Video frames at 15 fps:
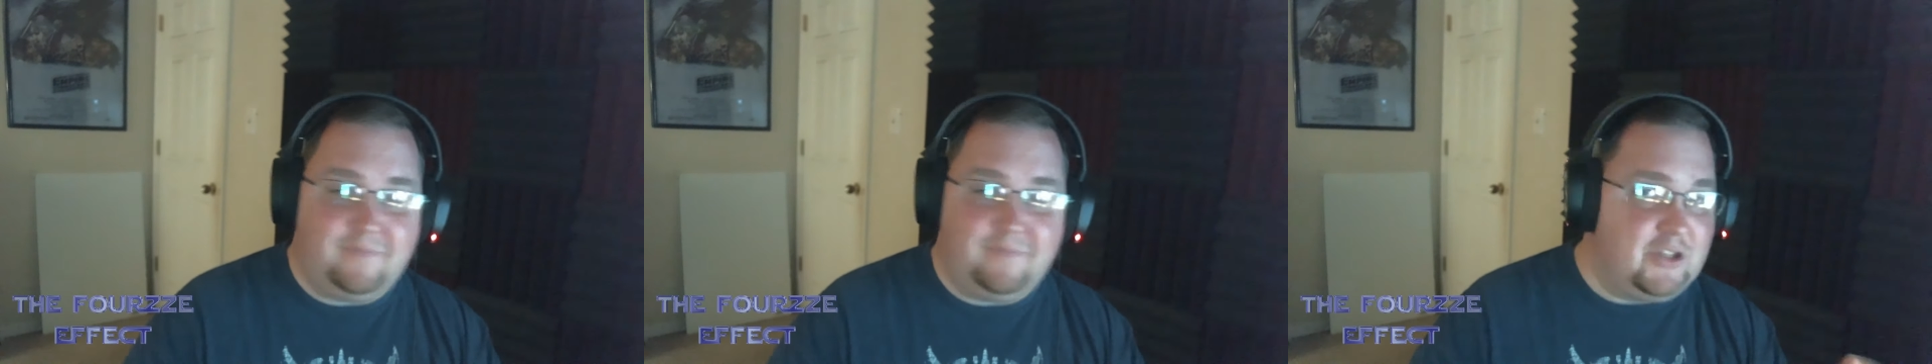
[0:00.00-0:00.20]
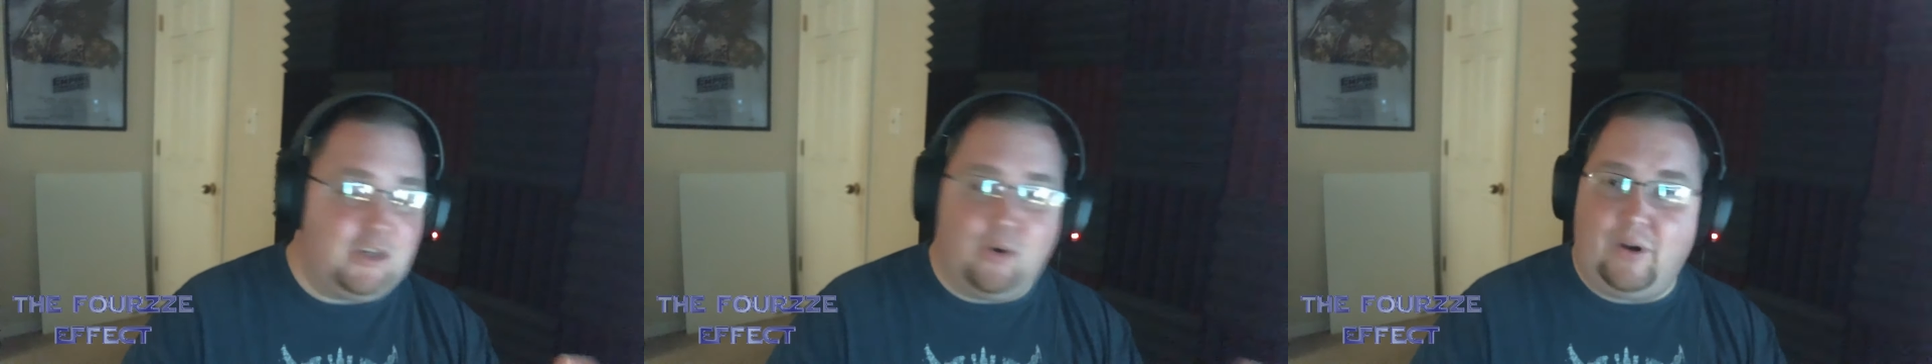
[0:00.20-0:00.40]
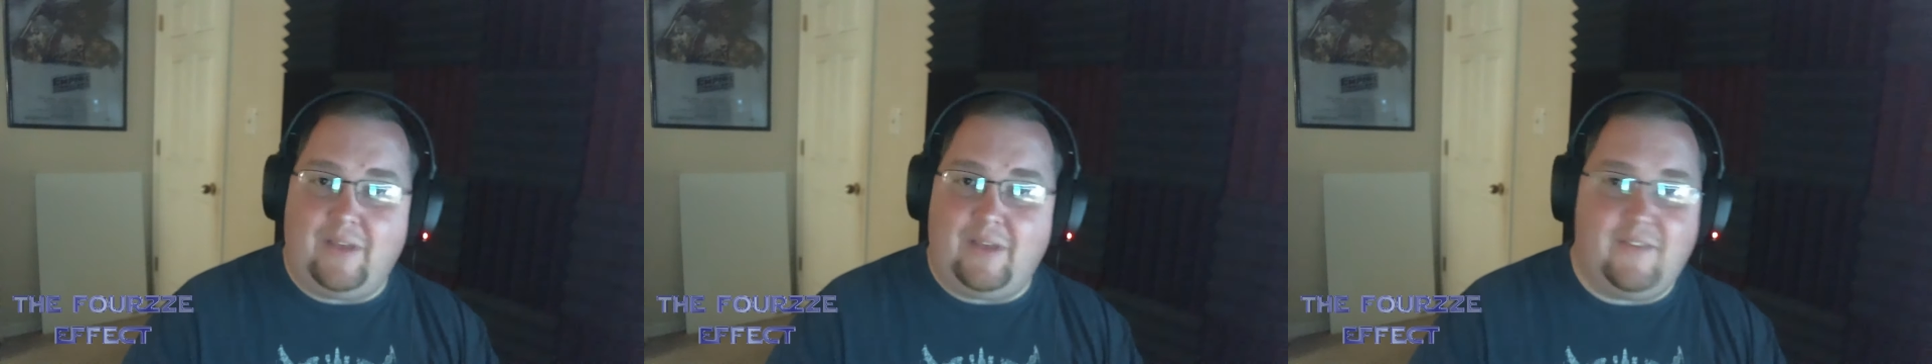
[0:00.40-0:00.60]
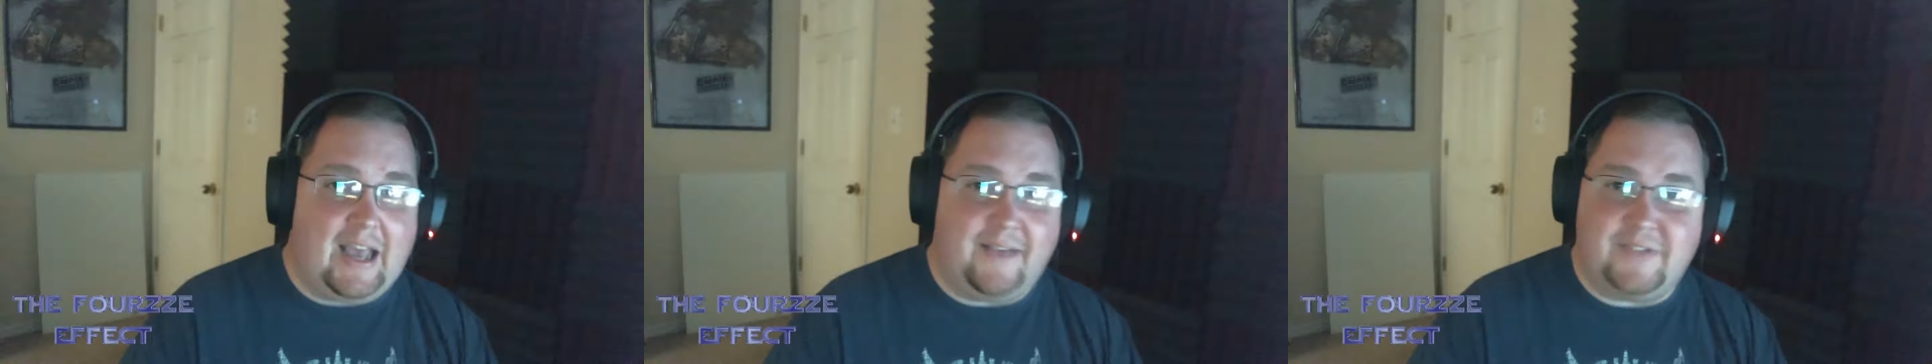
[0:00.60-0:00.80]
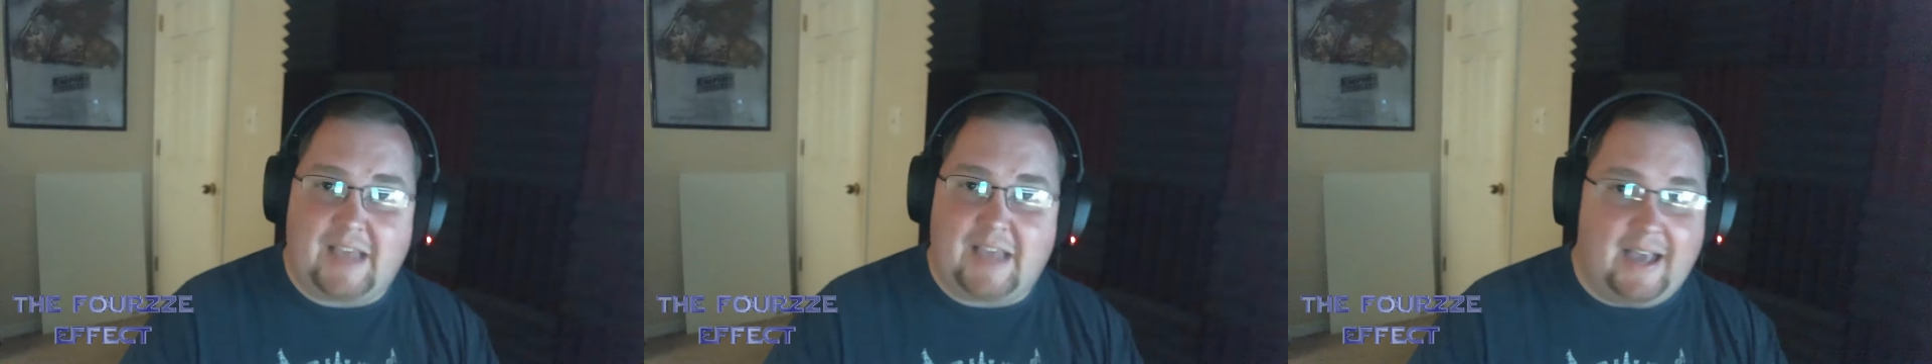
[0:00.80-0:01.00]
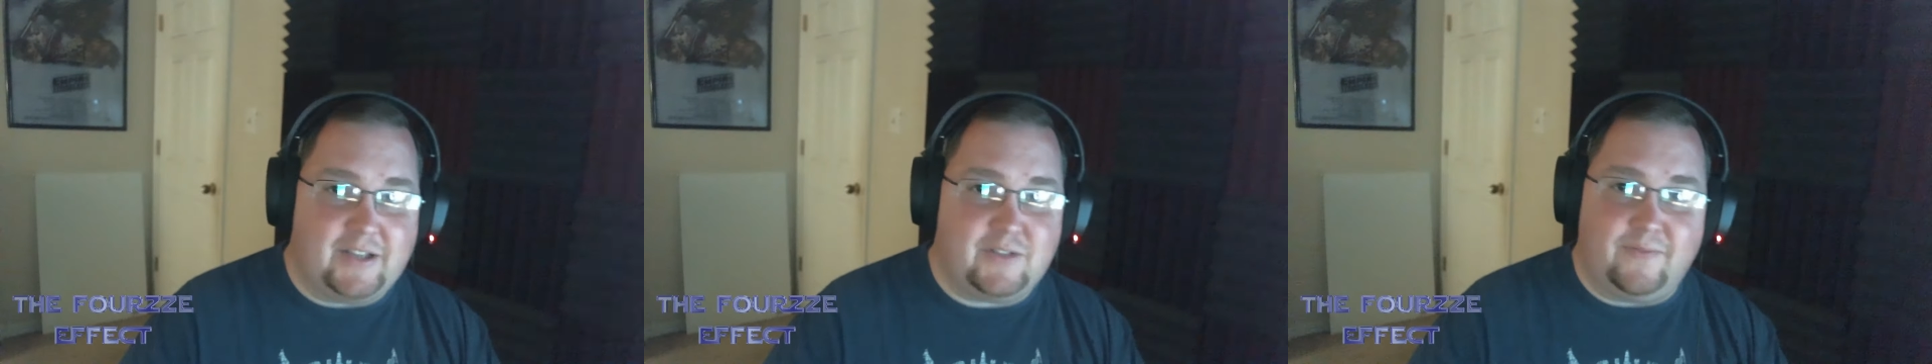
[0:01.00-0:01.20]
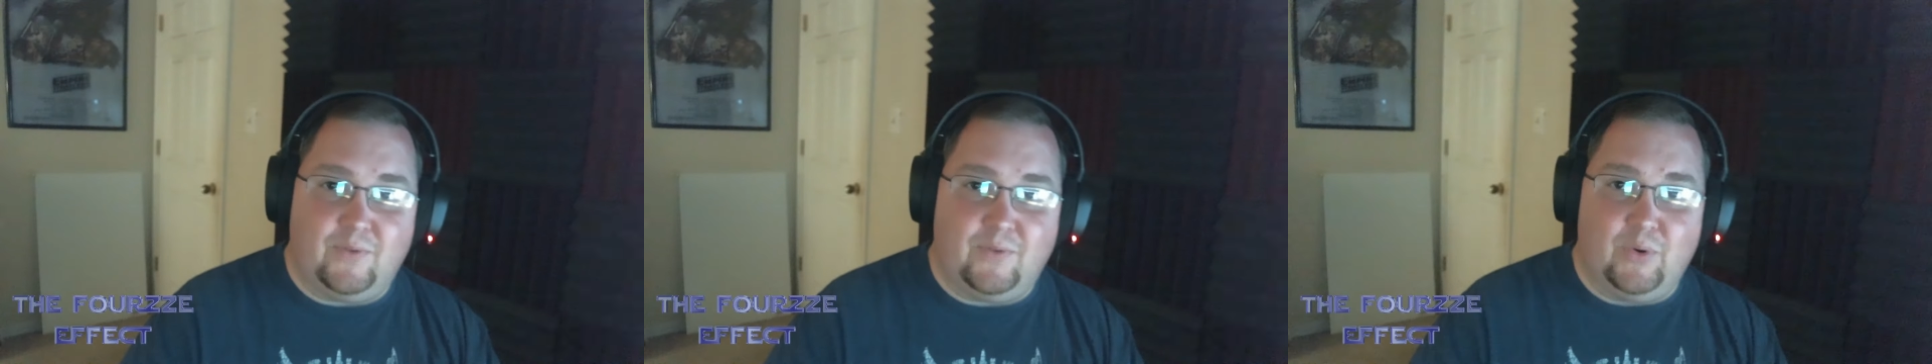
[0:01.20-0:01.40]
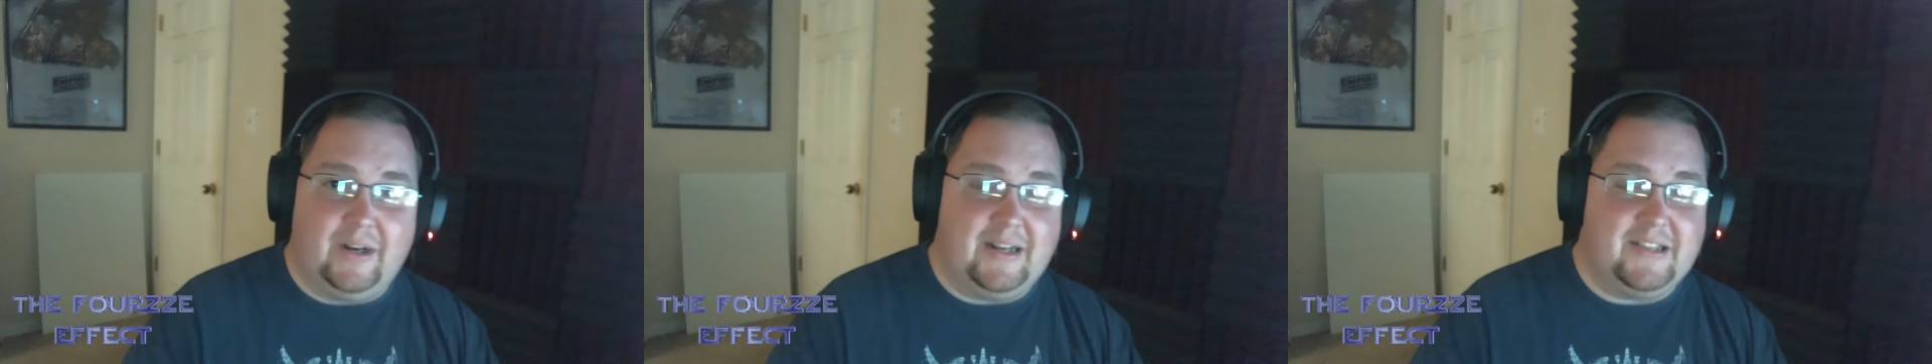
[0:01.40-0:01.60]
You don't even have to ask
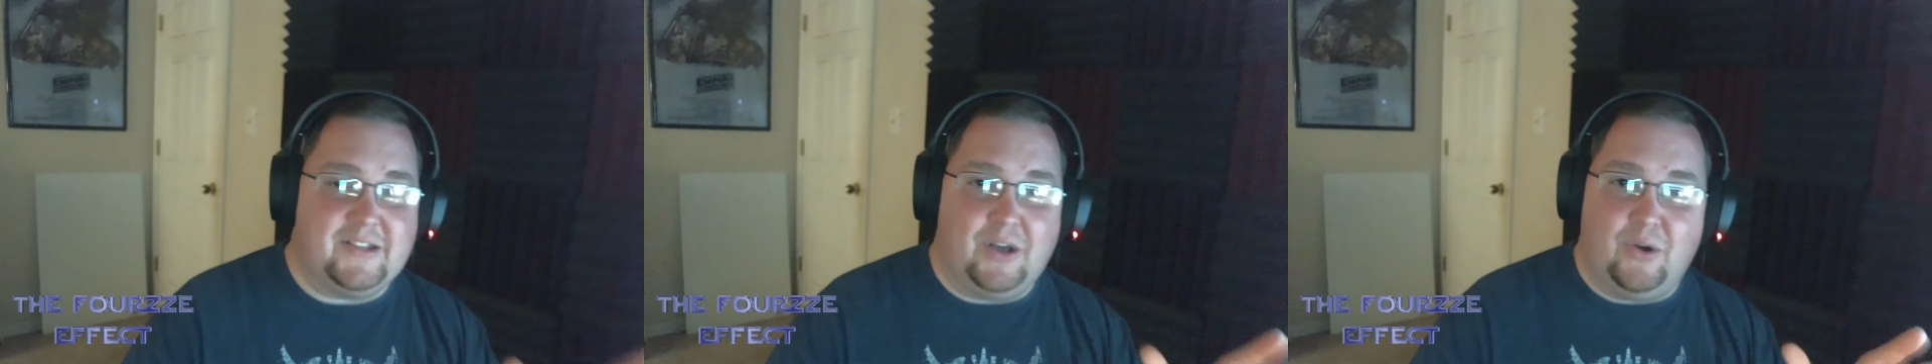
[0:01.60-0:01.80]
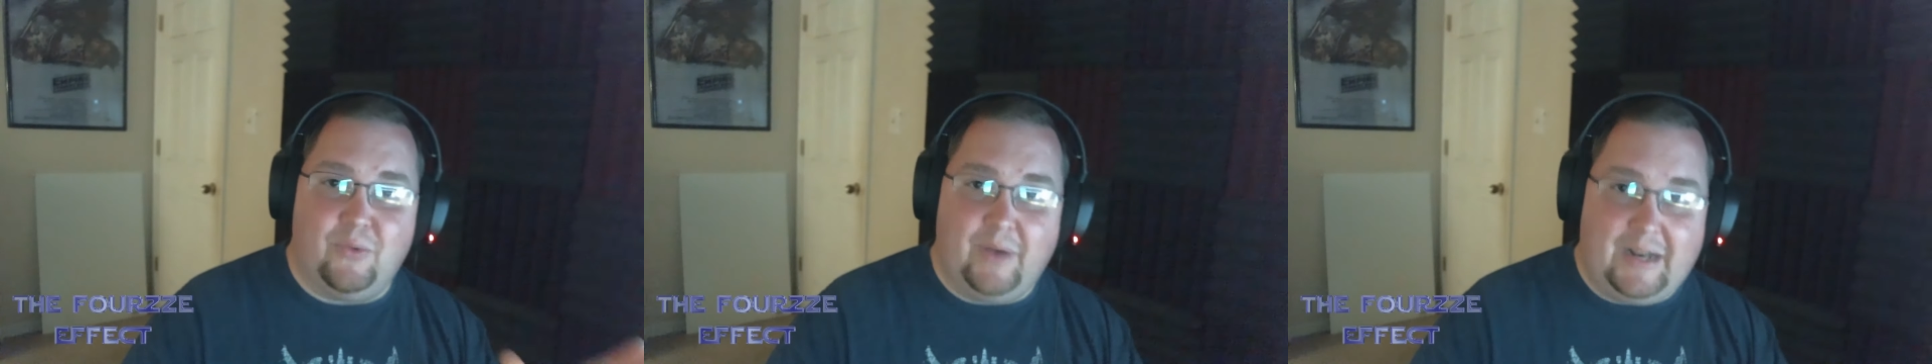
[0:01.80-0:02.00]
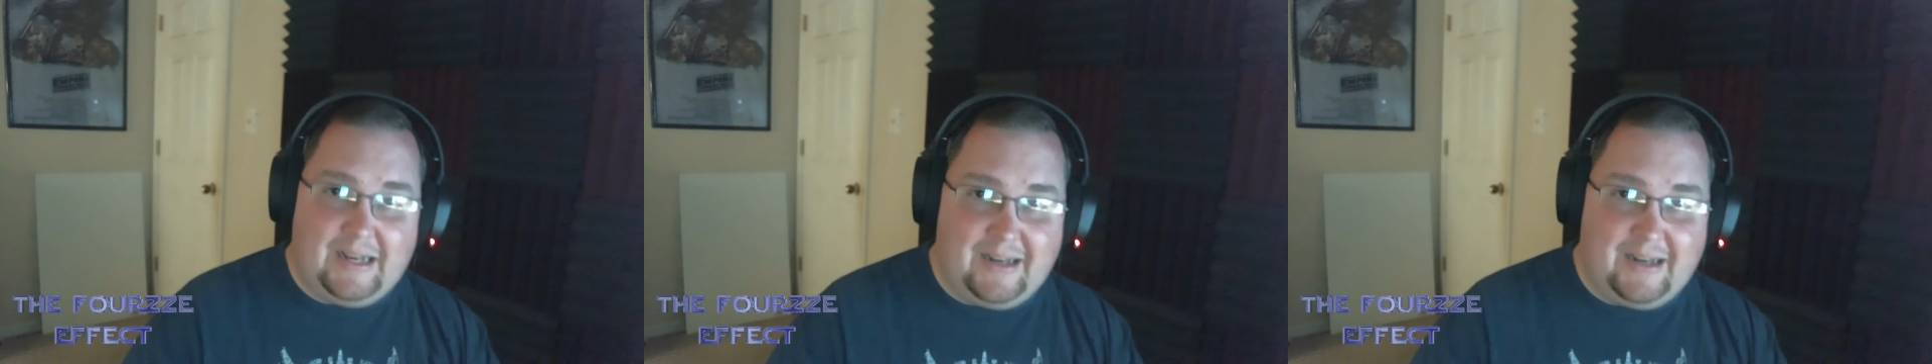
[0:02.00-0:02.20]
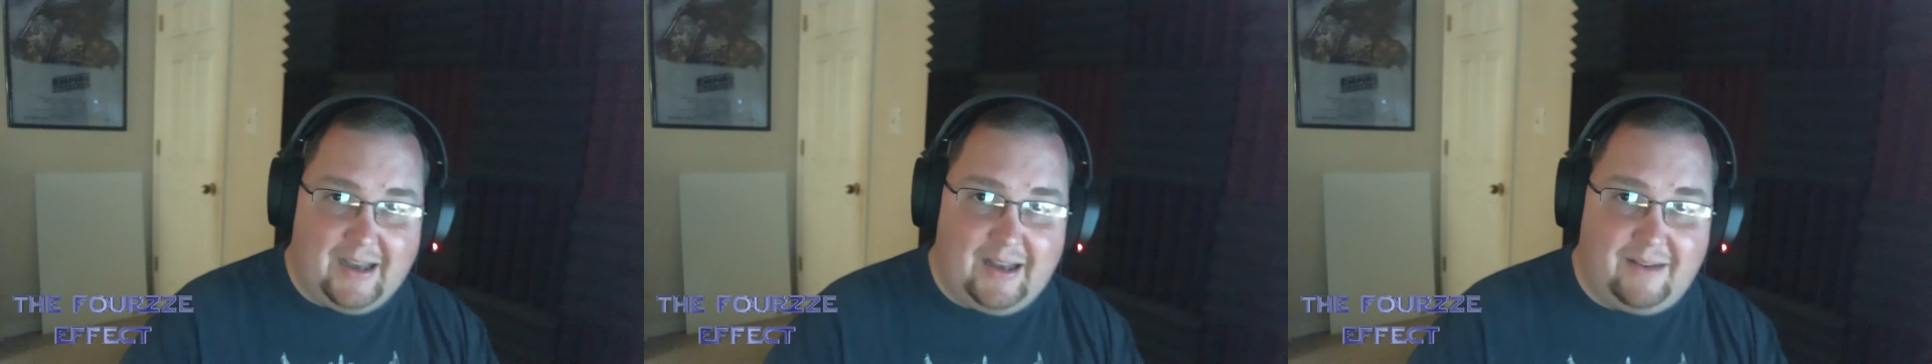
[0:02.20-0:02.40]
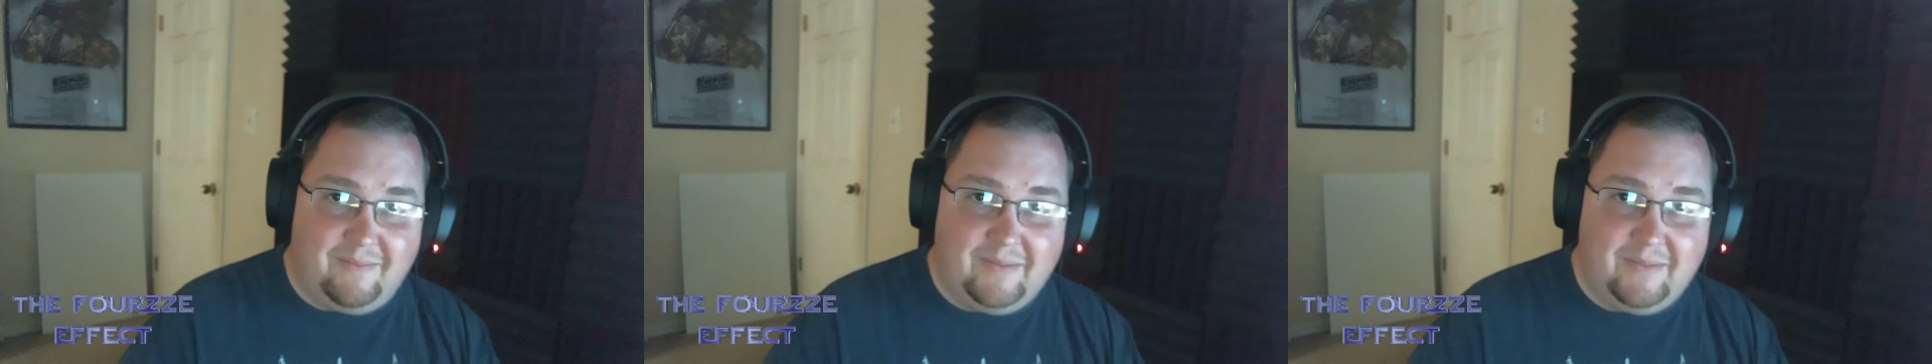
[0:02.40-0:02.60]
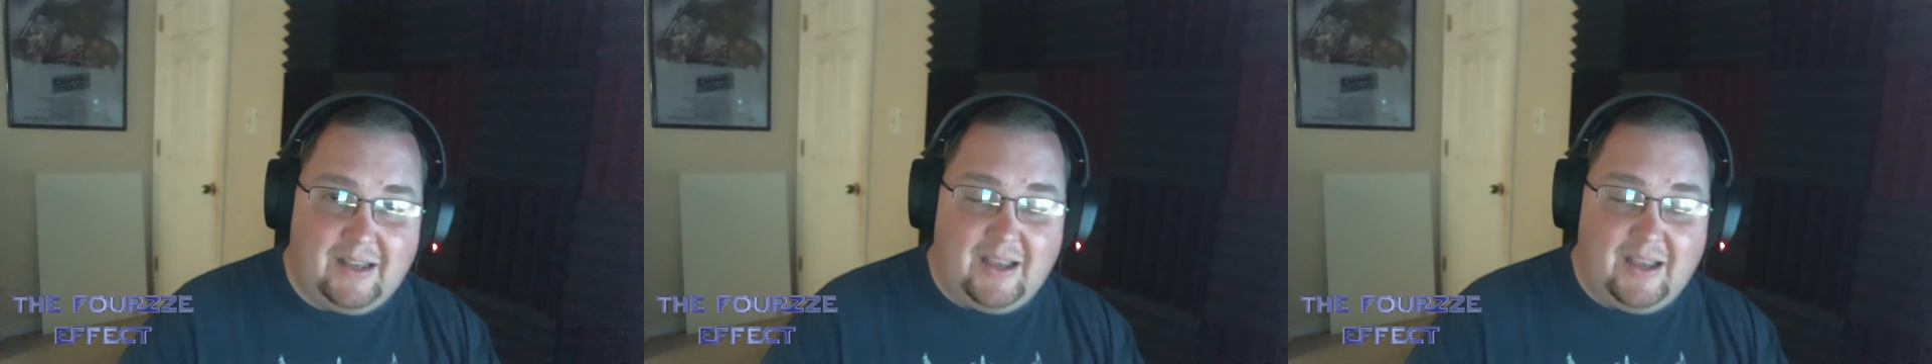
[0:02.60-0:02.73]
for it. It's already done.